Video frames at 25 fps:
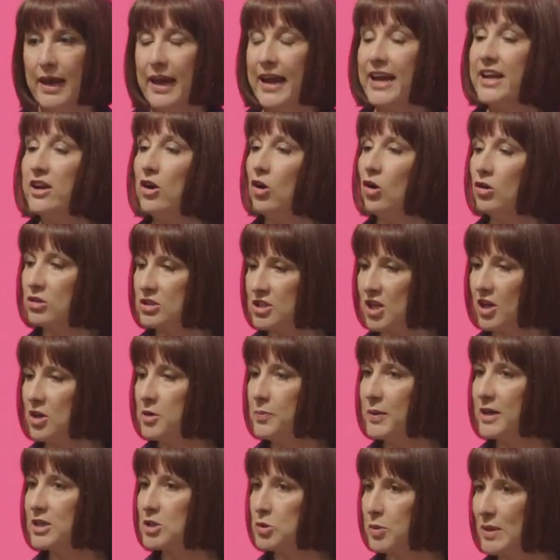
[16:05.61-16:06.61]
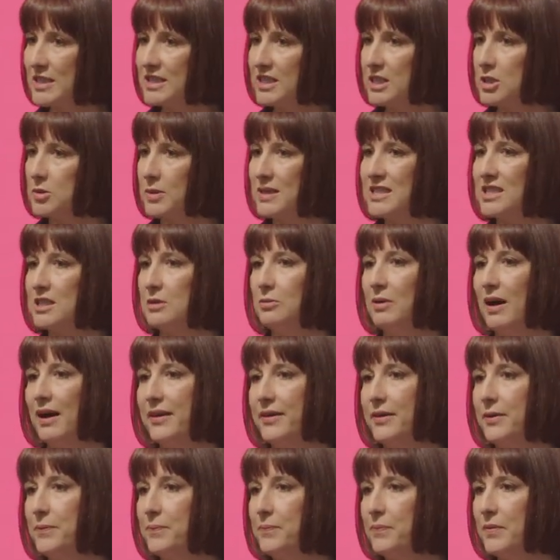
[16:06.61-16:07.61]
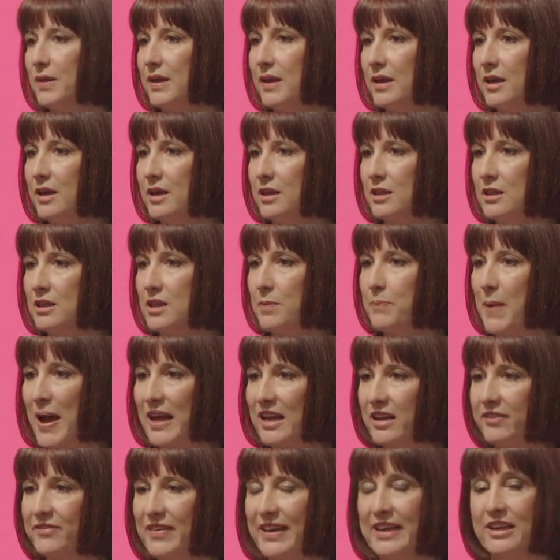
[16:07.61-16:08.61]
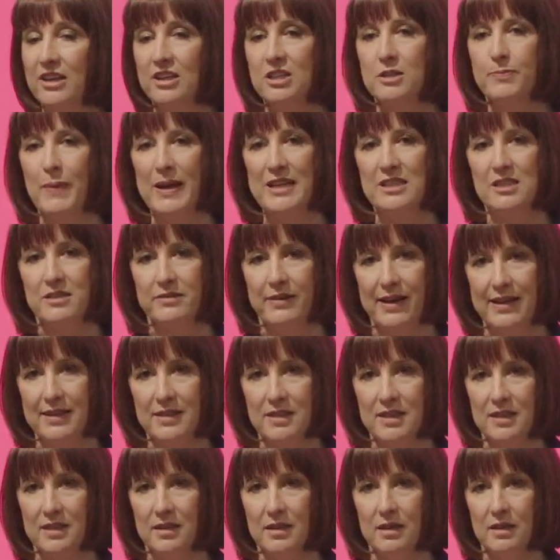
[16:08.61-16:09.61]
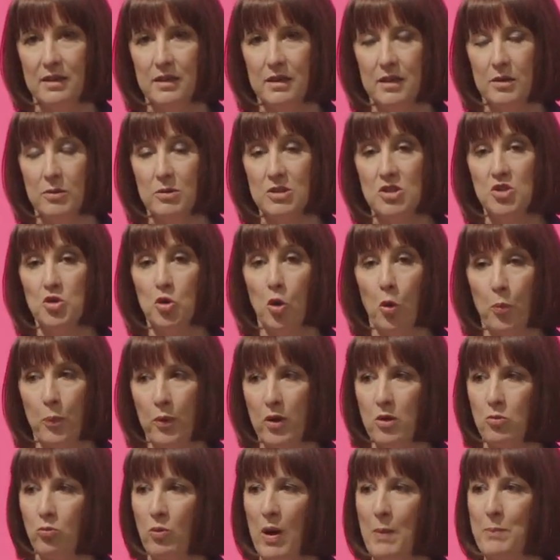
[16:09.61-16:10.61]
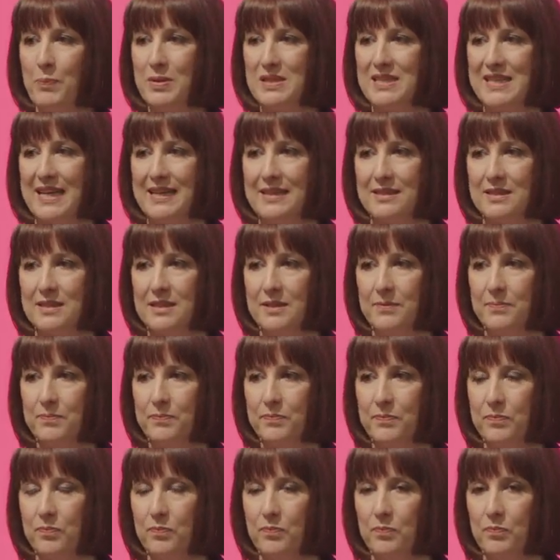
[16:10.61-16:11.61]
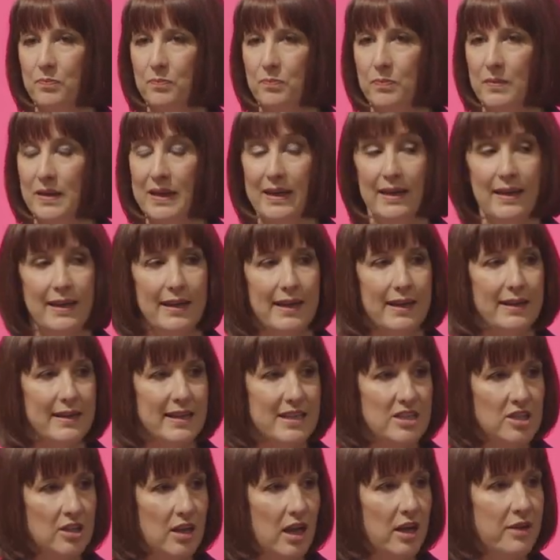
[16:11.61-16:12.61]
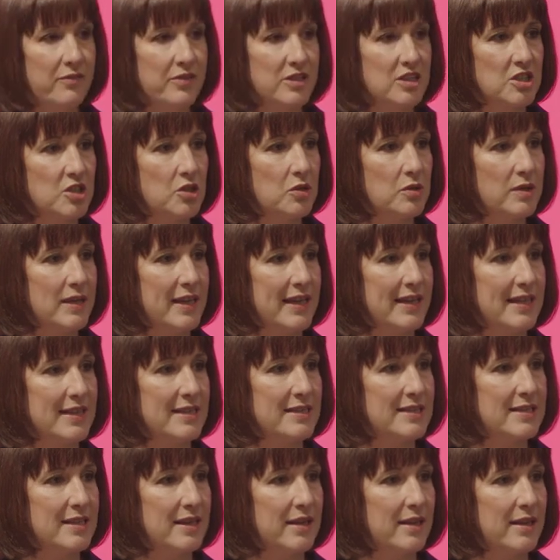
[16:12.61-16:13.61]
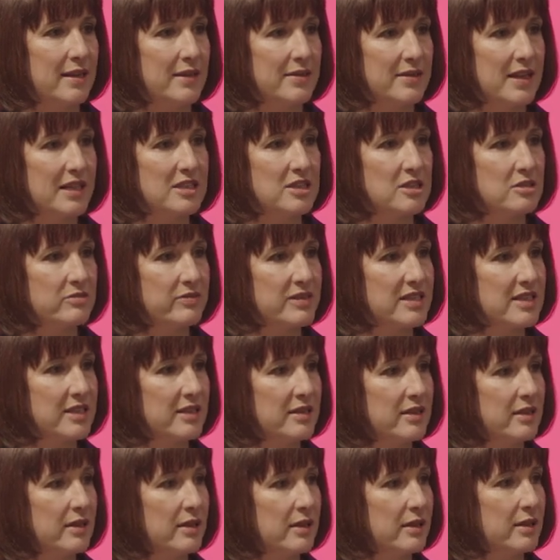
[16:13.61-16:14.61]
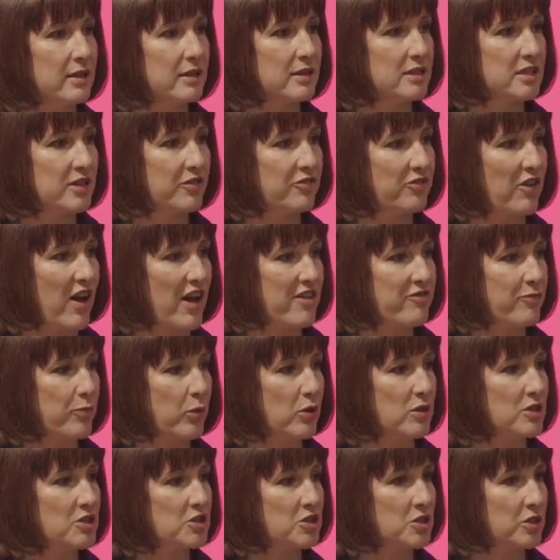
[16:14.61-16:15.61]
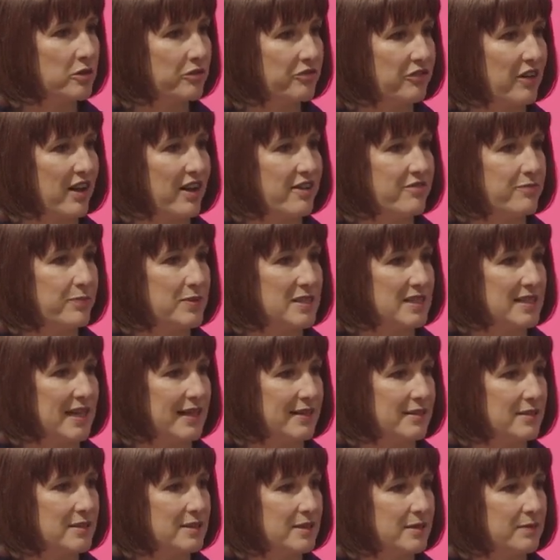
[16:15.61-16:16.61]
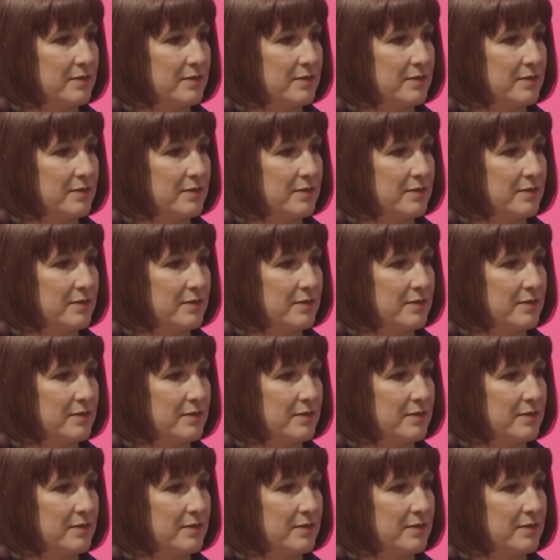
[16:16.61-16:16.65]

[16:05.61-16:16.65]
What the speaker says: In October 2021, the Bank of England base rate was 0.1%. In little over 2 years, that has risen to 5.25%.